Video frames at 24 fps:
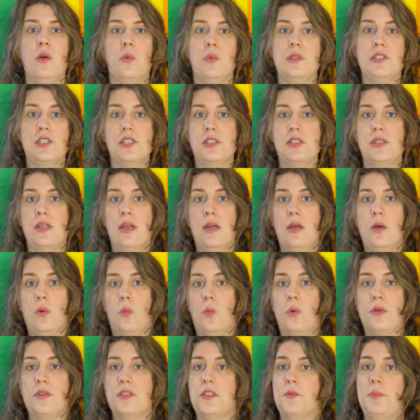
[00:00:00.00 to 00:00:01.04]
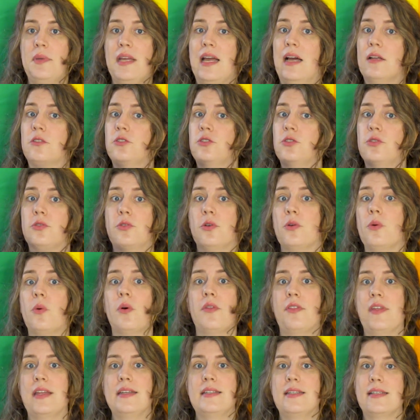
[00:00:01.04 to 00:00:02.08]
We just want to be our true,
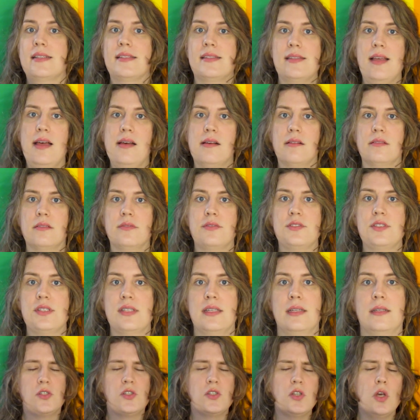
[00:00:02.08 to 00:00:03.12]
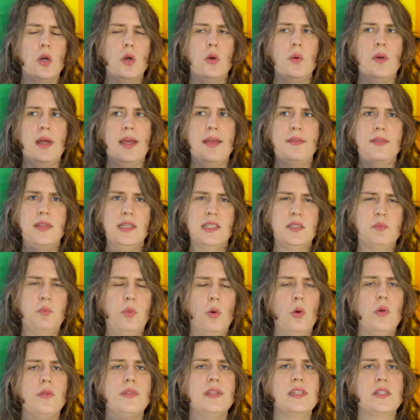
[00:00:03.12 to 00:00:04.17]
authentic selves. So in this
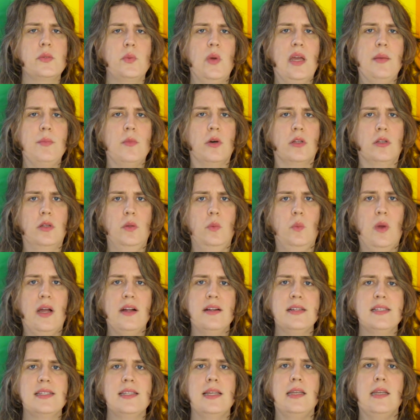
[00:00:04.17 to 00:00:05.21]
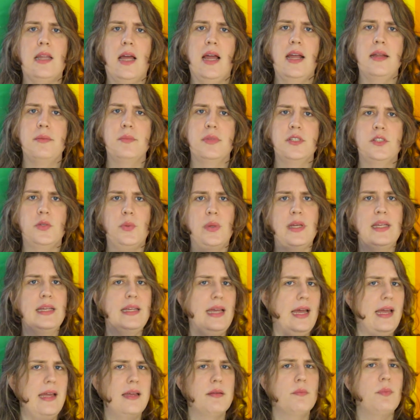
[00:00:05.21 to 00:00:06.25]
born this way model, where is the line between
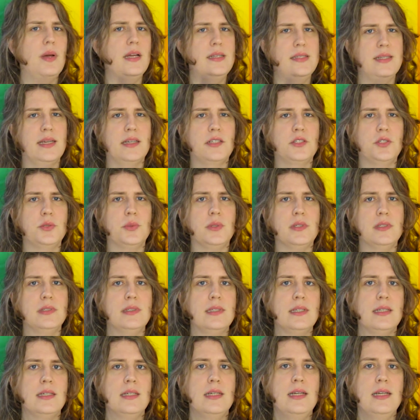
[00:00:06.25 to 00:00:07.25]
gay and bisexual?